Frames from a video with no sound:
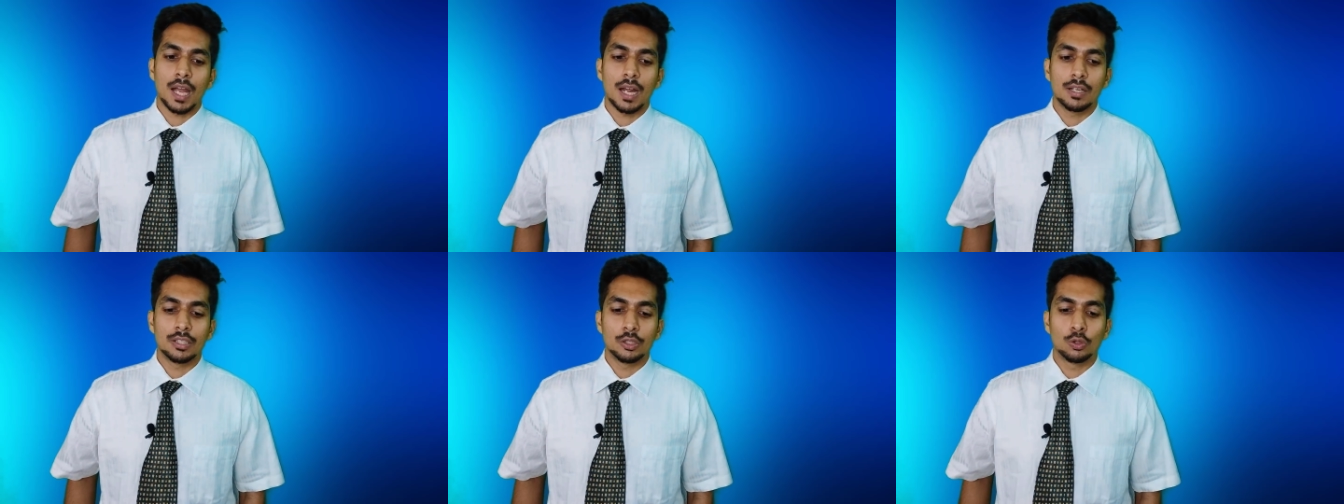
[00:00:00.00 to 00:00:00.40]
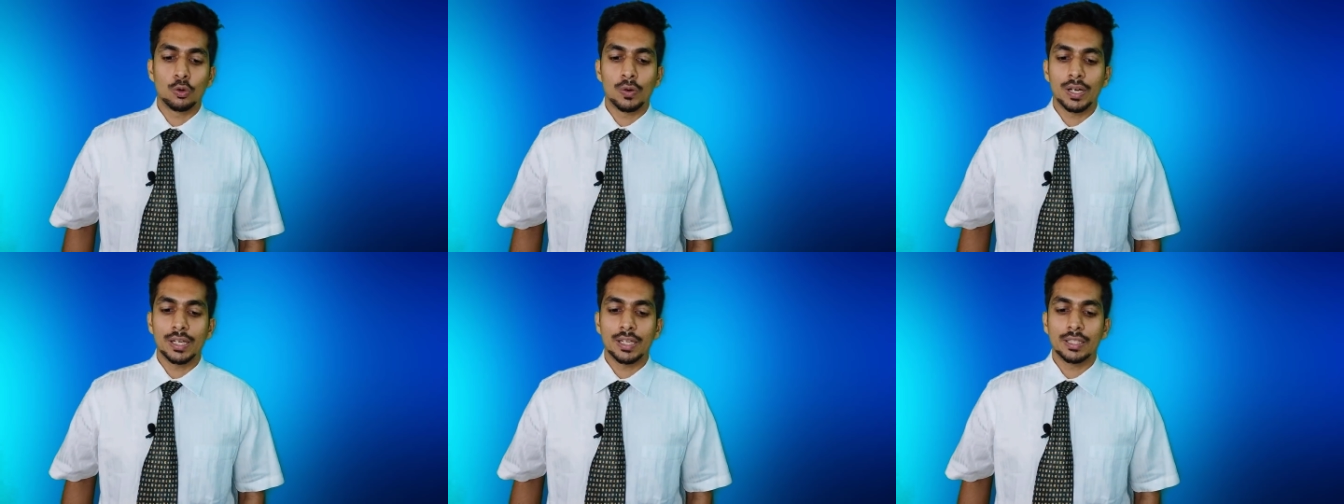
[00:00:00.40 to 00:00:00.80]
and you
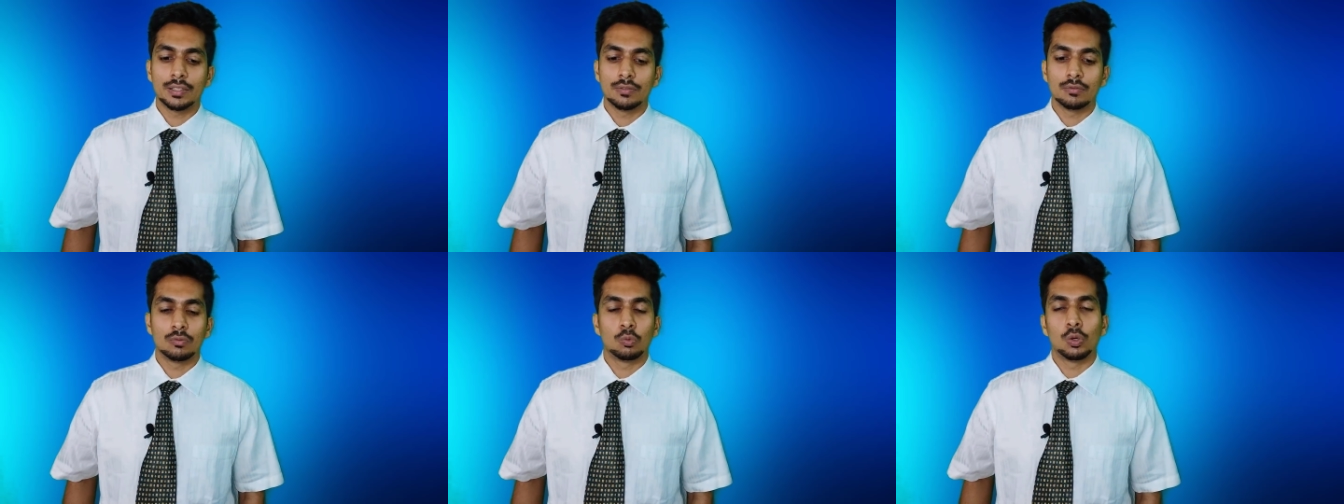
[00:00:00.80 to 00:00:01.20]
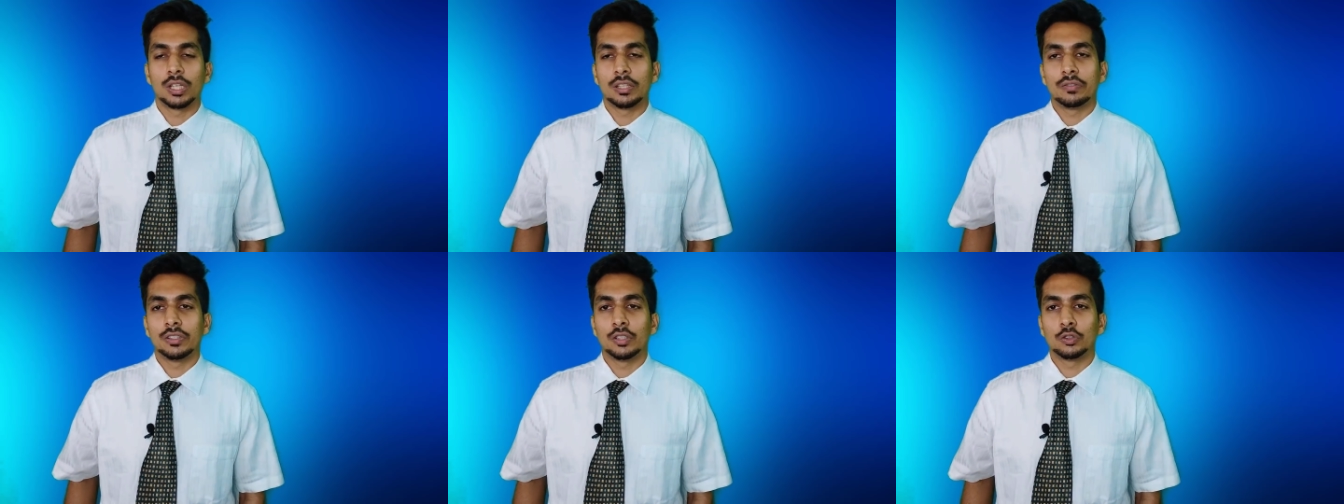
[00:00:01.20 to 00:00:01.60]
go ahead and
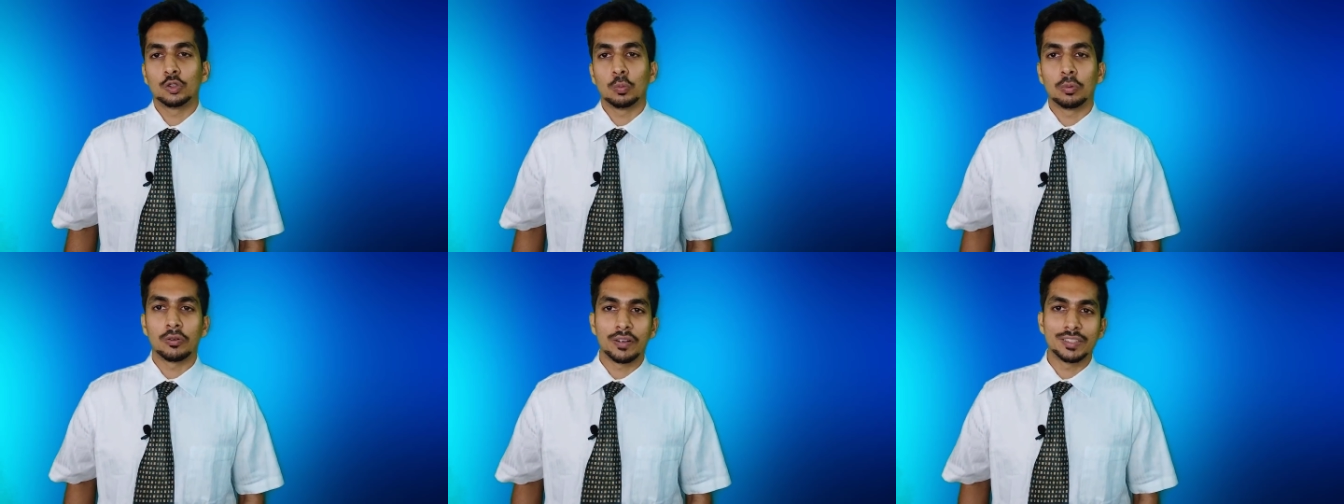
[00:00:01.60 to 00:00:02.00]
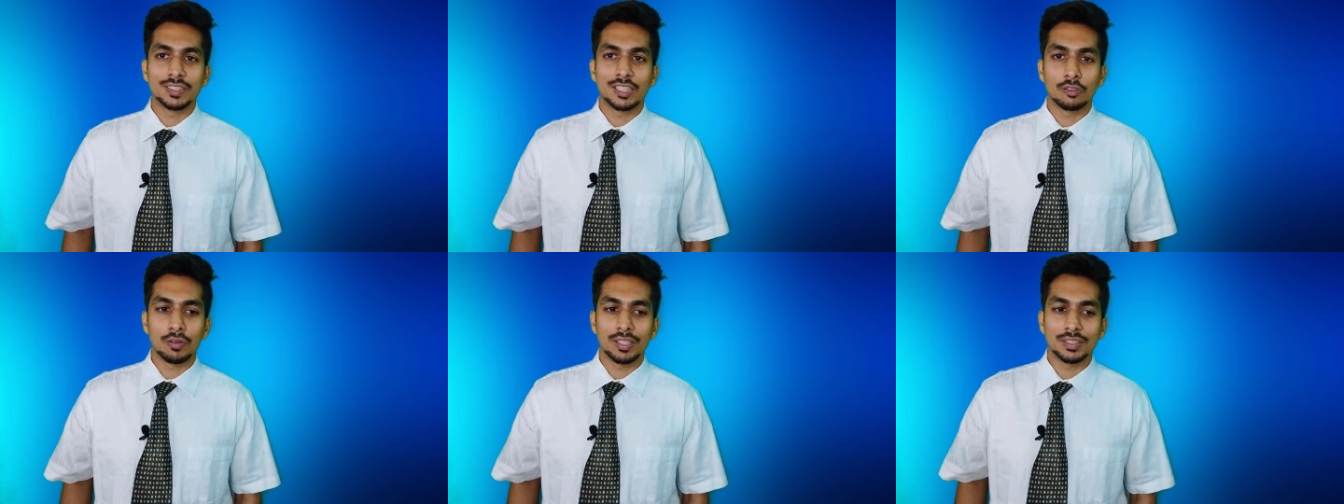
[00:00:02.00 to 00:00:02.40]
whatever your supervisor
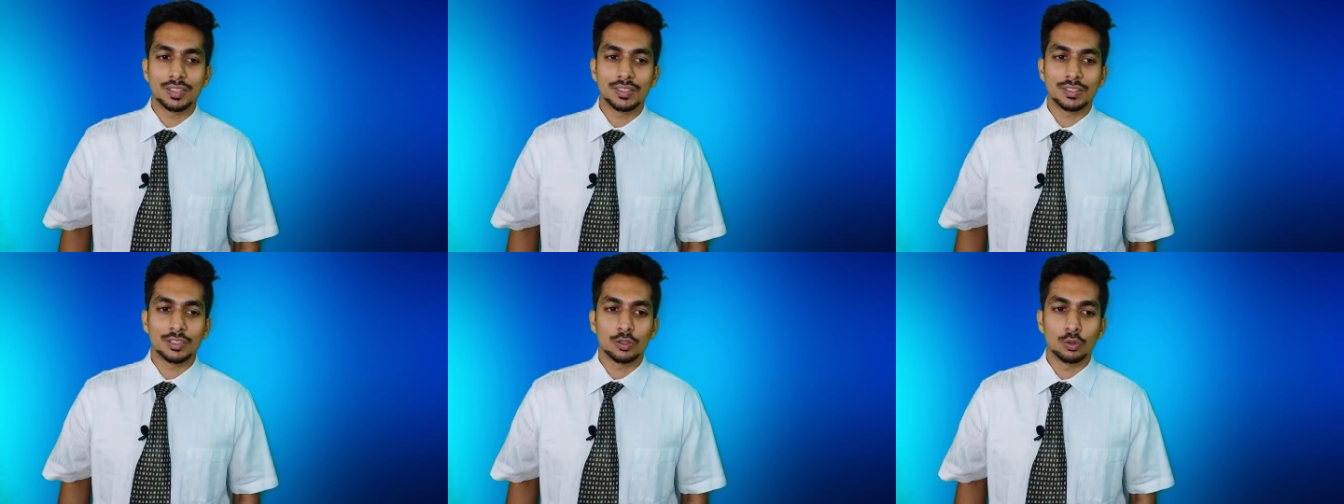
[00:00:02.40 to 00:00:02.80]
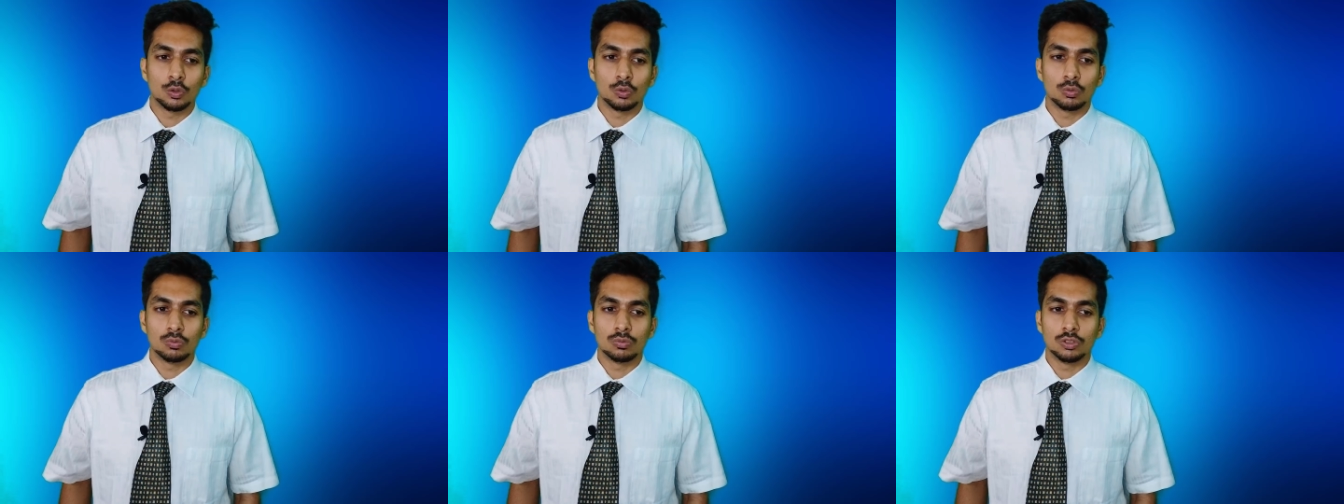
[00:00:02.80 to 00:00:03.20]
advises
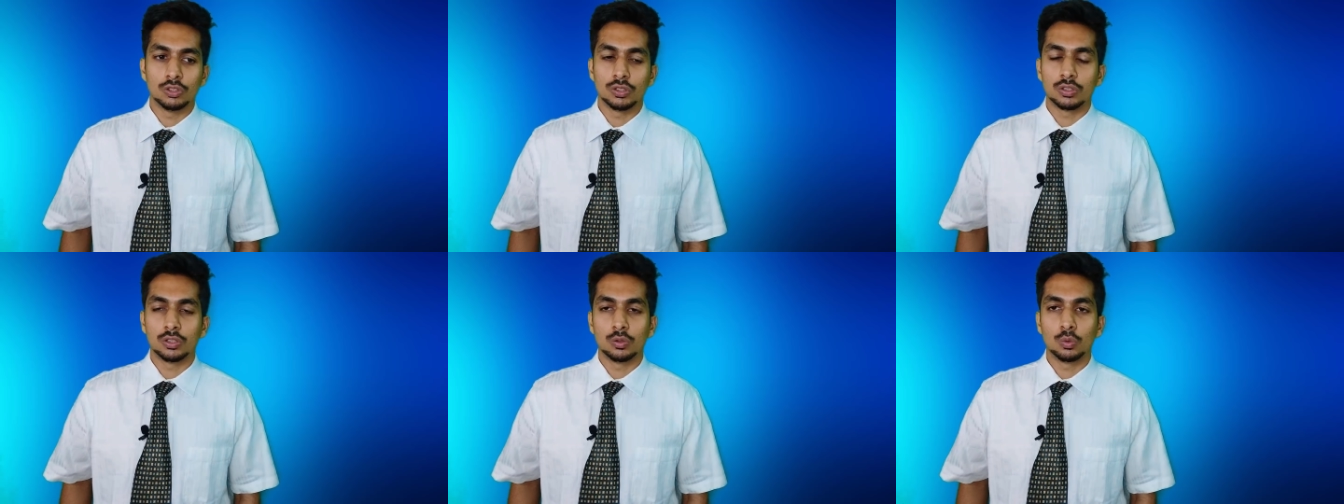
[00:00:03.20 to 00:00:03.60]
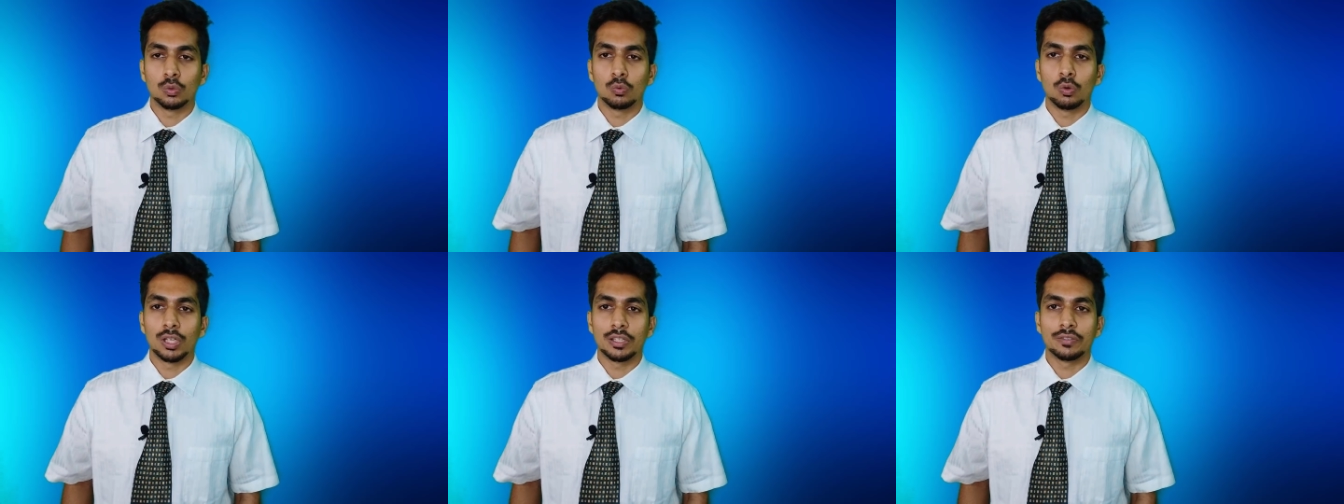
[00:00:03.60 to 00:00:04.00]
you just do
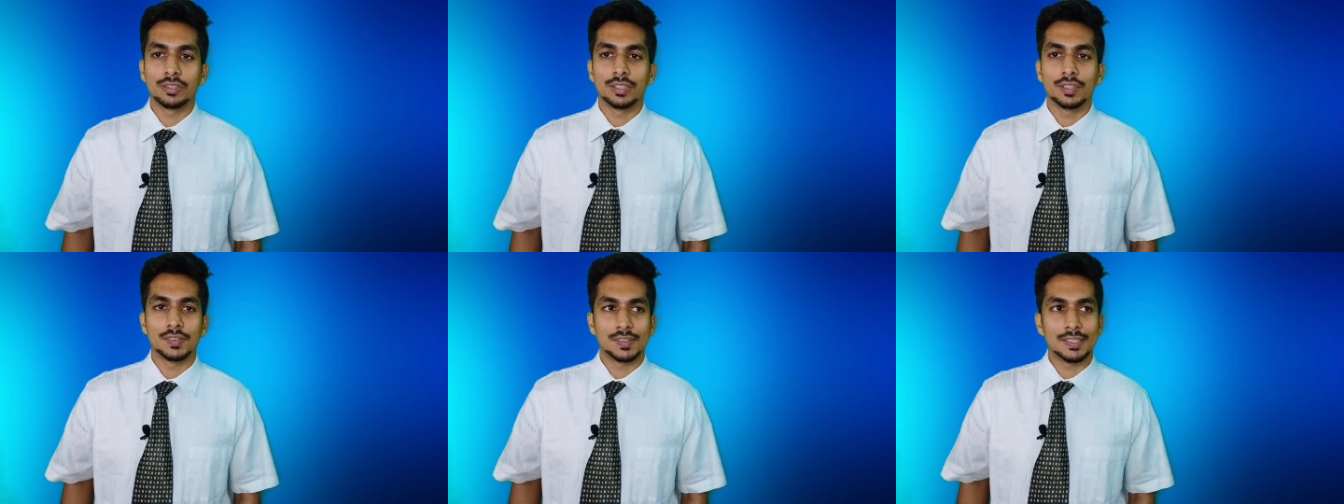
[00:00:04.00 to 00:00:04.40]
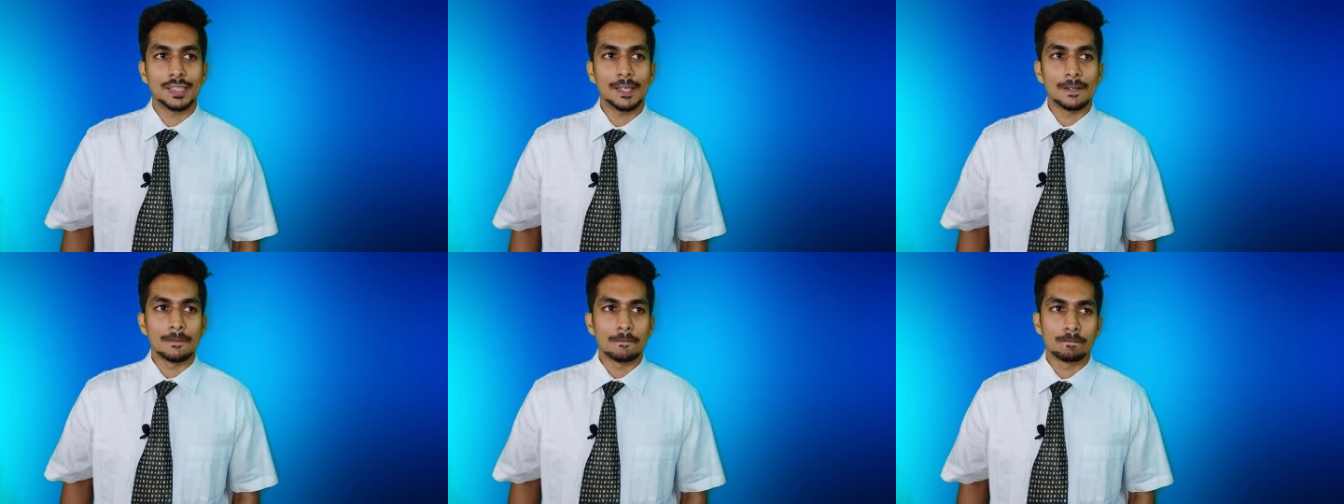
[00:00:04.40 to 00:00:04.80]
whatever they
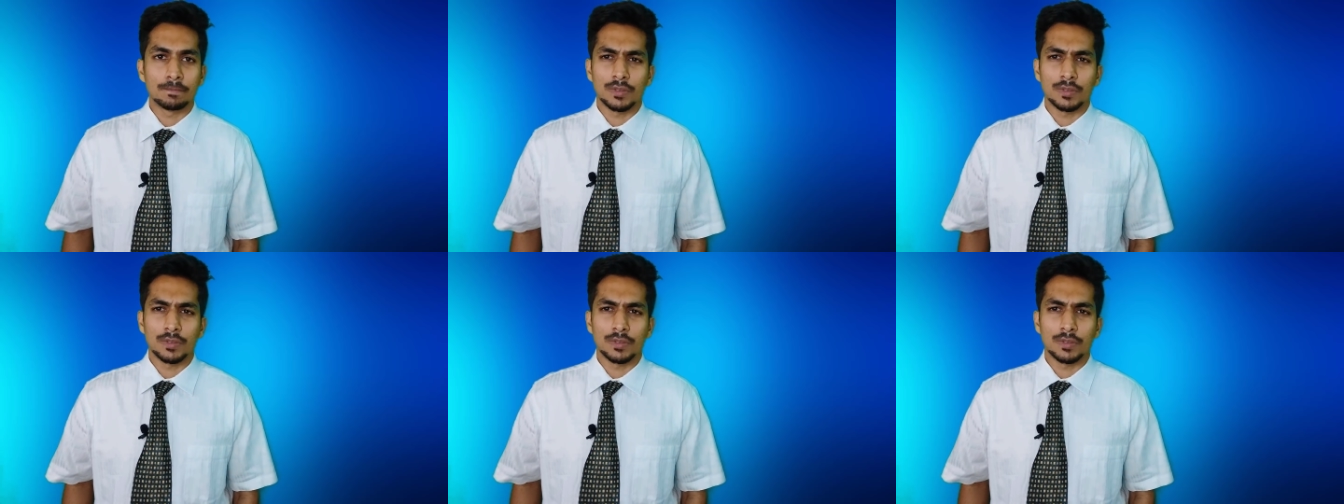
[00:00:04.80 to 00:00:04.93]
say